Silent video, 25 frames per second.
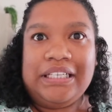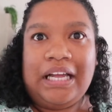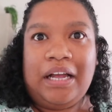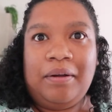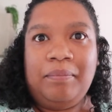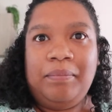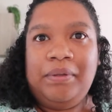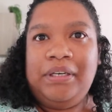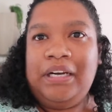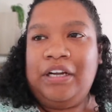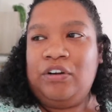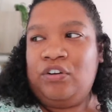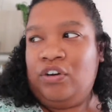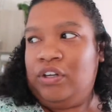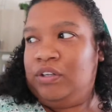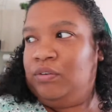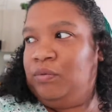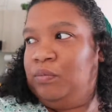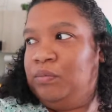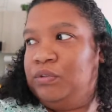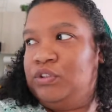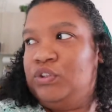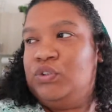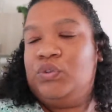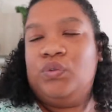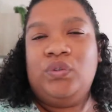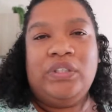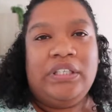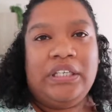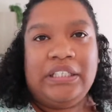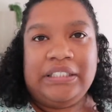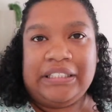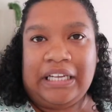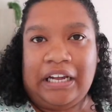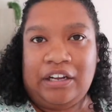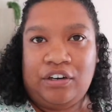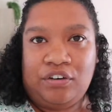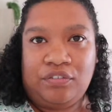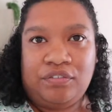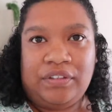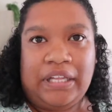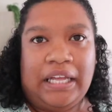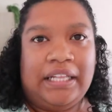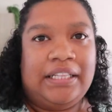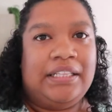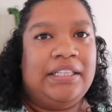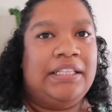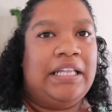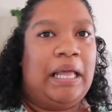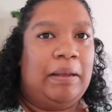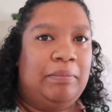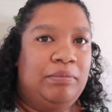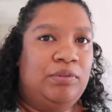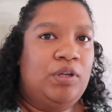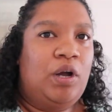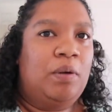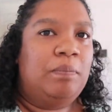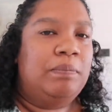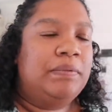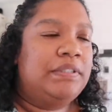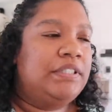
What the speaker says: I mean I got almost 2 years out of that laptop.